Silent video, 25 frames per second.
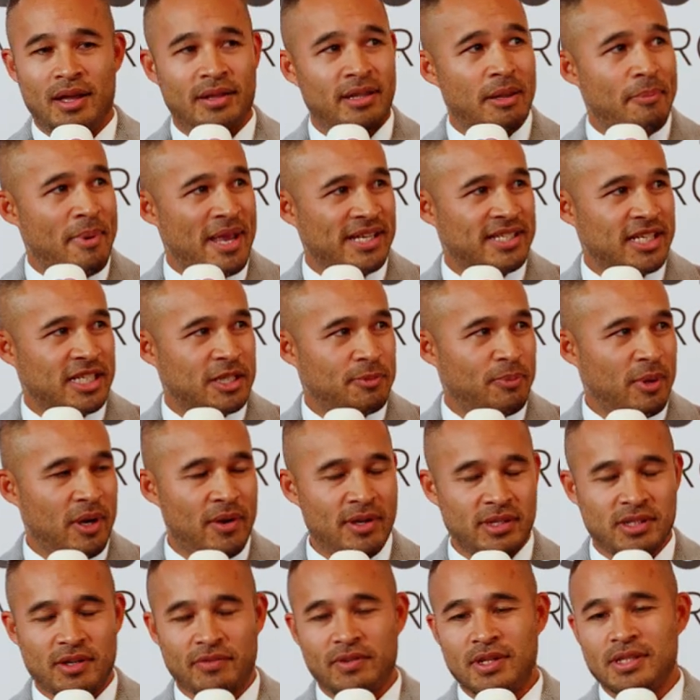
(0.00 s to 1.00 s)
The best
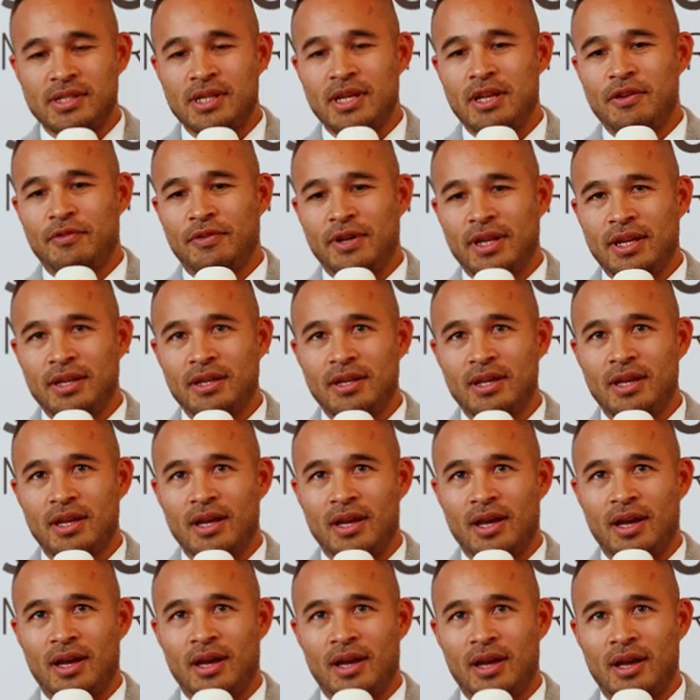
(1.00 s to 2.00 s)
experience of this evening,
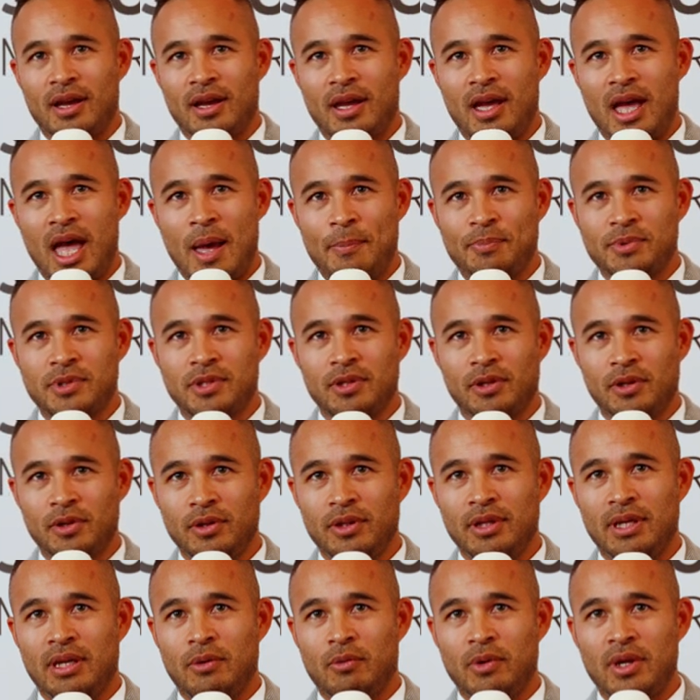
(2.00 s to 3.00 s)

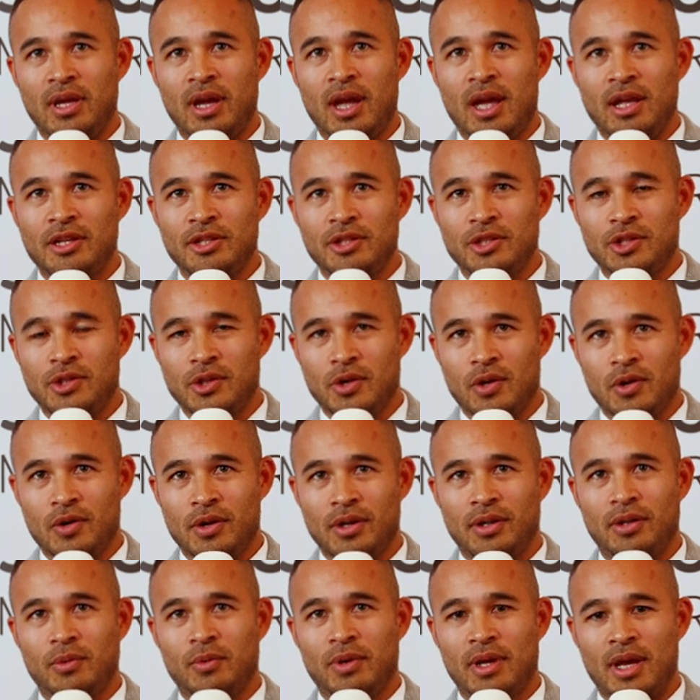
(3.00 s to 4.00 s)
absolutely, we
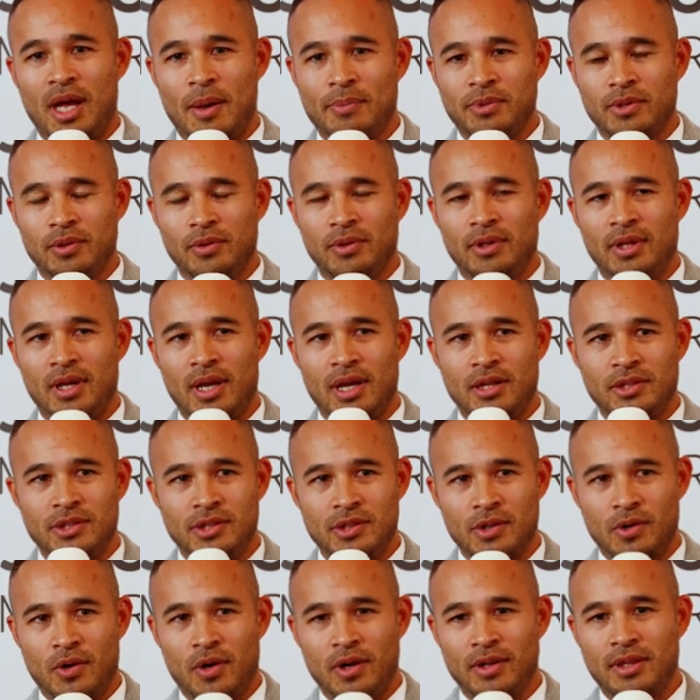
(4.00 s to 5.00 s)
absolutely
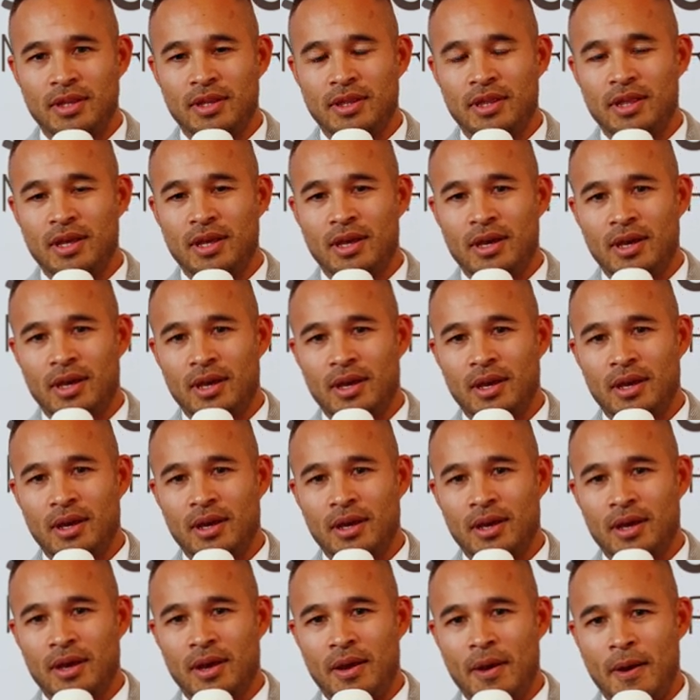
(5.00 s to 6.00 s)
enjoyed
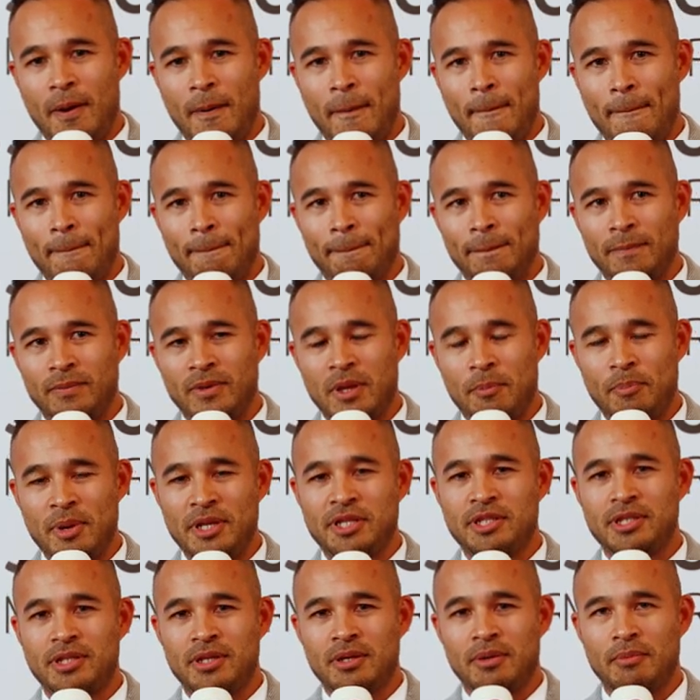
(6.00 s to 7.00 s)
the
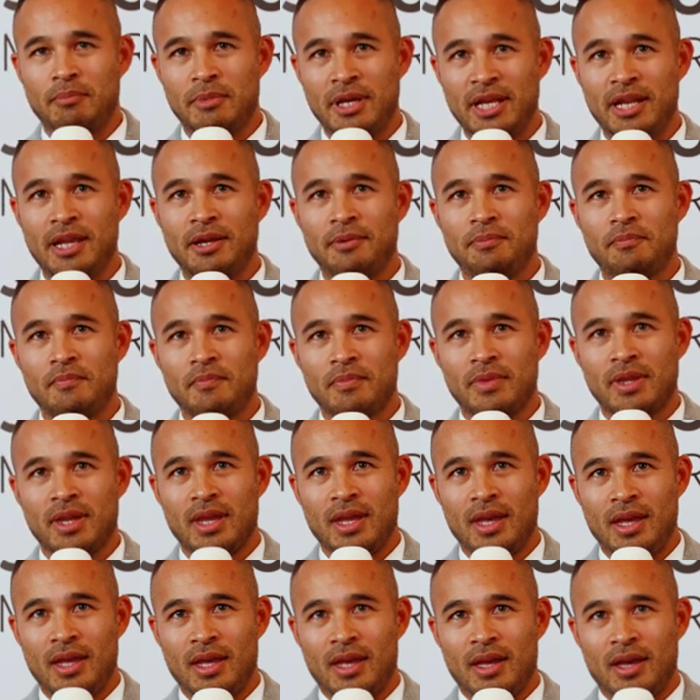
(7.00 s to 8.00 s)
pitch meeting.
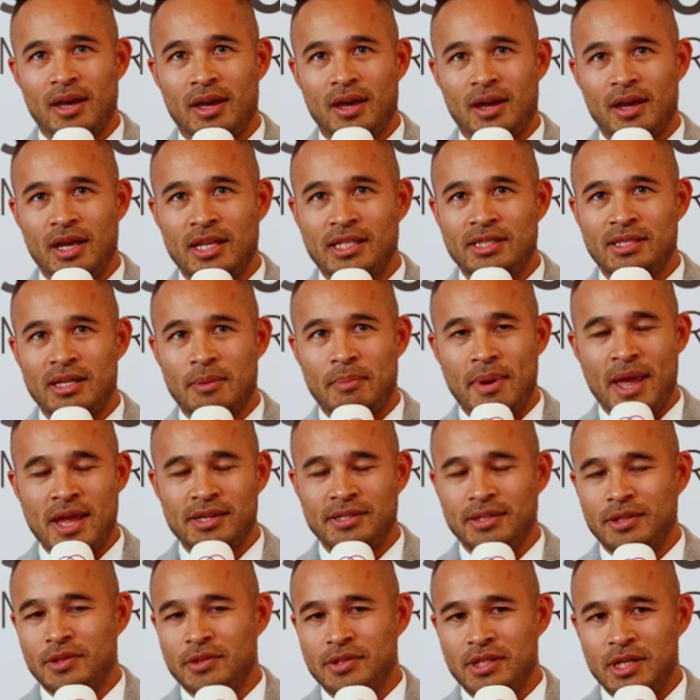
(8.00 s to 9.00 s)
It's
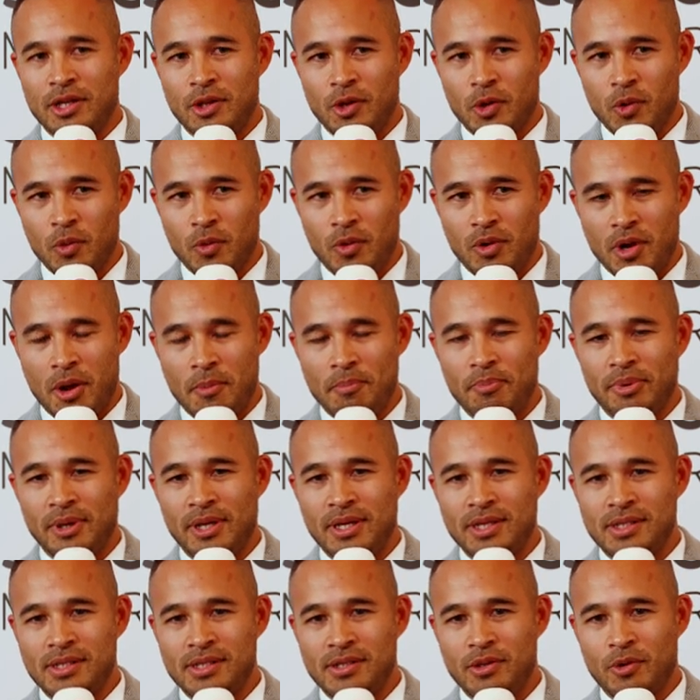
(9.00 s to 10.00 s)
amazing to see new
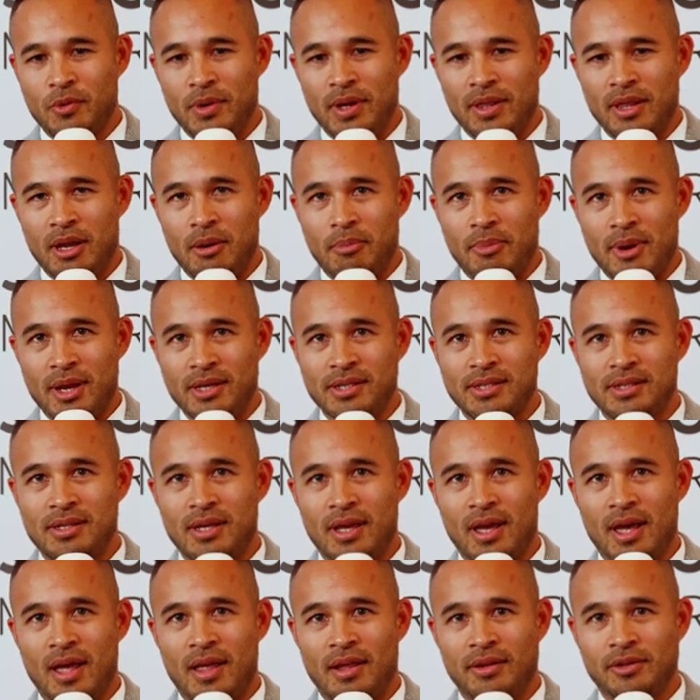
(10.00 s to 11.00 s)
companies doing their best
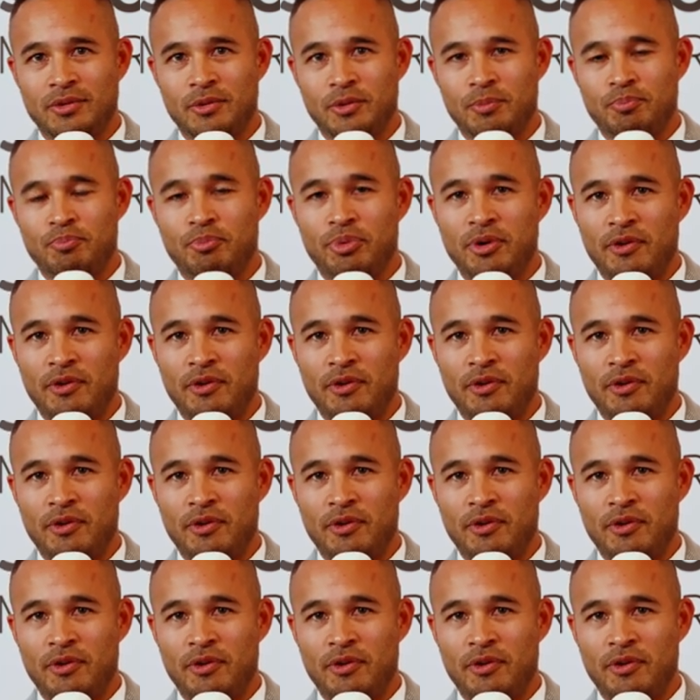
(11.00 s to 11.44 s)
and to